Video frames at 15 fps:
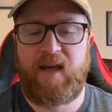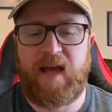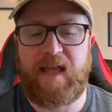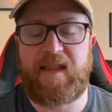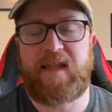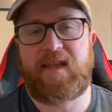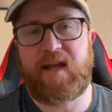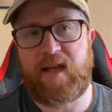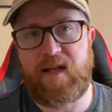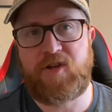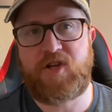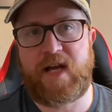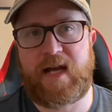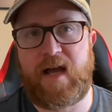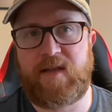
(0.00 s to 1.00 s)
and that they're gonna
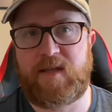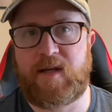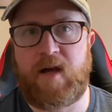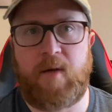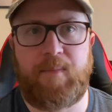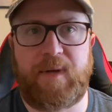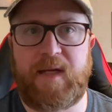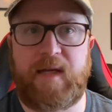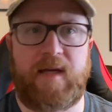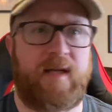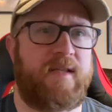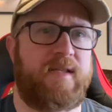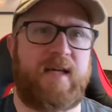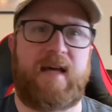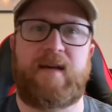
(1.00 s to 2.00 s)
check out the company
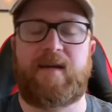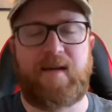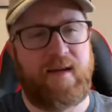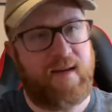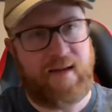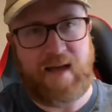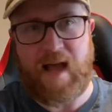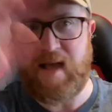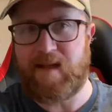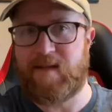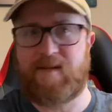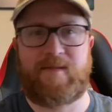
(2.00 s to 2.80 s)
it's like I